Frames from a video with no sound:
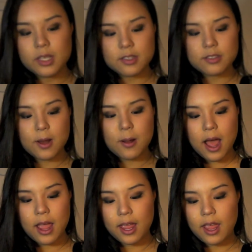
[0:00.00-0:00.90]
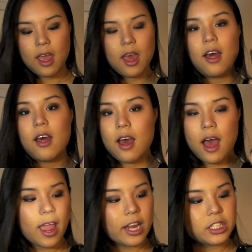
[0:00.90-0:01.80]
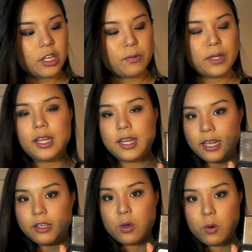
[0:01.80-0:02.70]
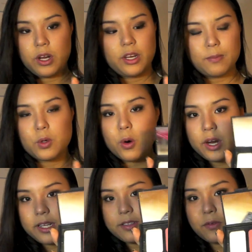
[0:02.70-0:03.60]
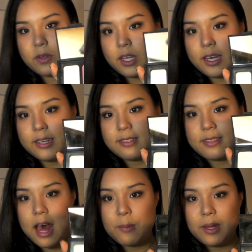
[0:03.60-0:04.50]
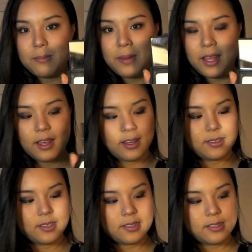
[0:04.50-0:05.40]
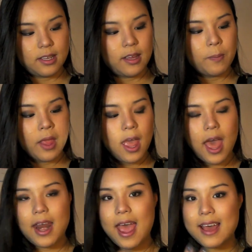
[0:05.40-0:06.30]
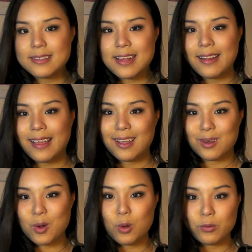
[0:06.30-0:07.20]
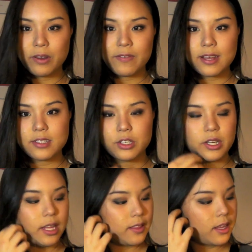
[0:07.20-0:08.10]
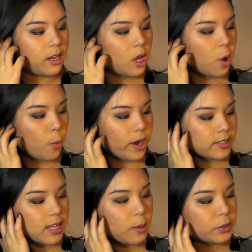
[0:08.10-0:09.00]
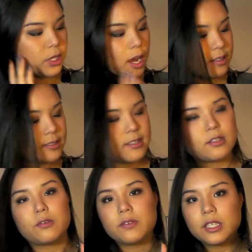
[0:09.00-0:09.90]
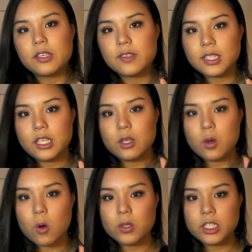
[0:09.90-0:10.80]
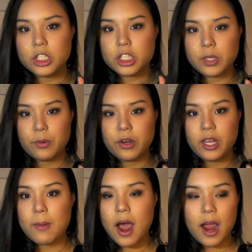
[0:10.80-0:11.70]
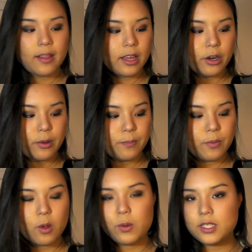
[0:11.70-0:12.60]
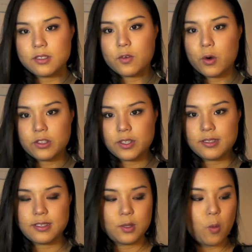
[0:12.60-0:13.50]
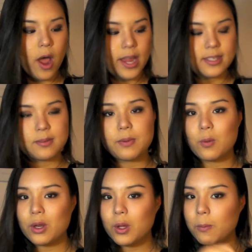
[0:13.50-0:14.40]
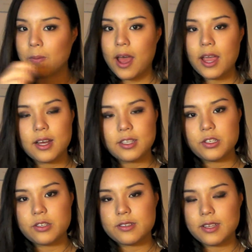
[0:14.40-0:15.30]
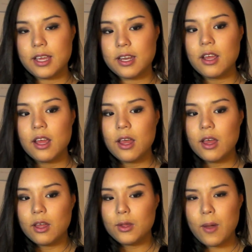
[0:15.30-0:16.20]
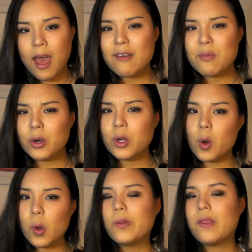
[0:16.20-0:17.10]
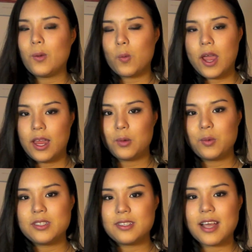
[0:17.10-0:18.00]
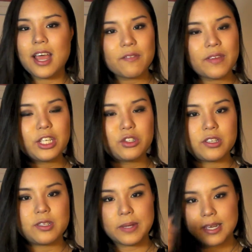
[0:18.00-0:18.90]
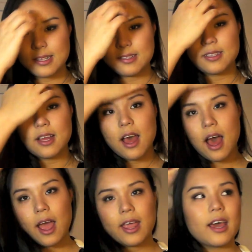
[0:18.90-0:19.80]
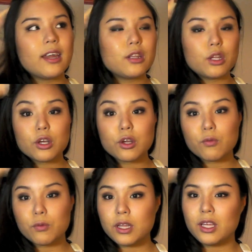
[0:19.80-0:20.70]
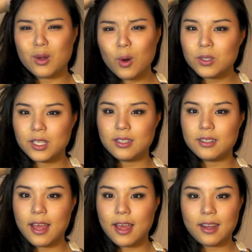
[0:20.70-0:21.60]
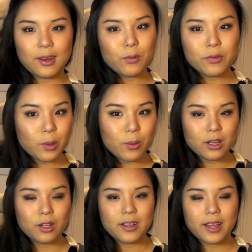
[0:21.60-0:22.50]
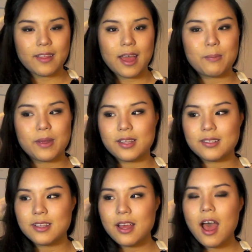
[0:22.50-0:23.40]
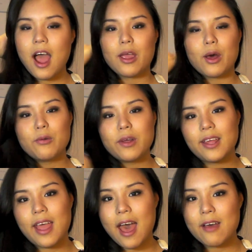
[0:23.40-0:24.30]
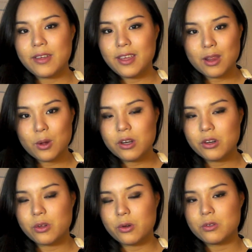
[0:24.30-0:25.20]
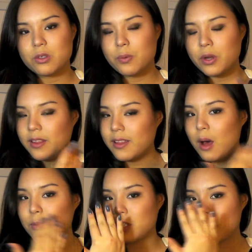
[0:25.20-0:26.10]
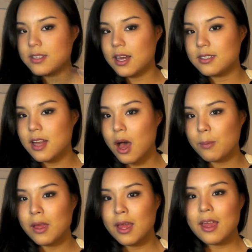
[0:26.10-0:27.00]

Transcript: So I actually really like Torrid. Torrid is a really nice salmon pink, as you can see, and it has that like gold reflex underneath it, whereas Albatross is a really golden shimmery highlighter, which is, of course, you can see white, but when you apply it onto your skin, you have more gold than white, which is kind of dangerous because I kind of look really golden, and I don't really want to look like that because I already have a yellow undertone, so putting Albatross on top